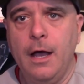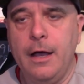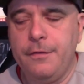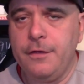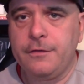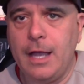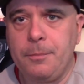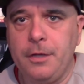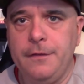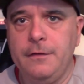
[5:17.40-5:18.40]
this guy
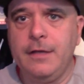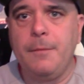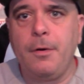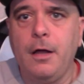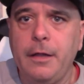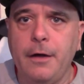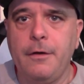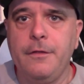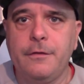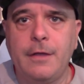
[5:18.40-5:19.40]
played in the dead ball era,
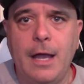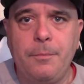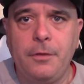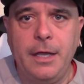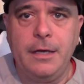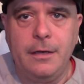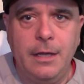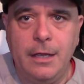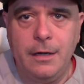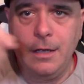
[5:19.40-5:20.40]
this guy played
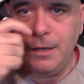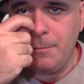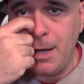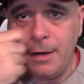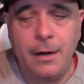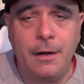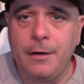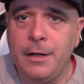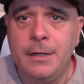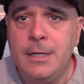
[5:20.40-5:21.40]
in modern
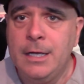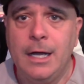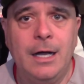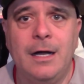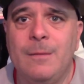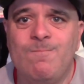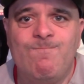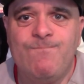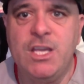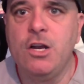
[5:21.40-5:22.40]
era,
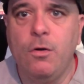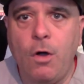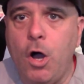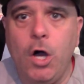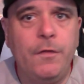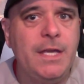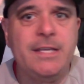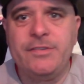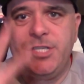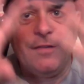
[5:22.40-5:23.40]
all
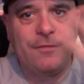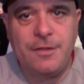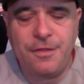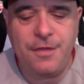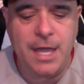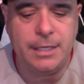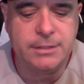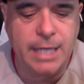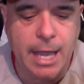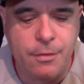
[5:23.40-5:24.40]
these different
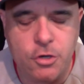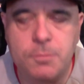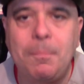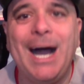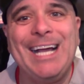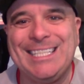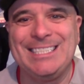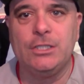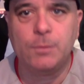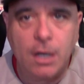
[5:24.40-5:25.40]
things. And there's
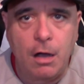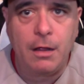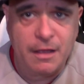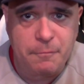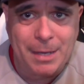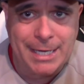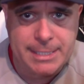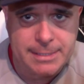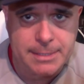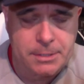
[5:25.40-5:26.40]
biases. We all have
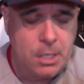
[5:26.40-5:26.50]
biases.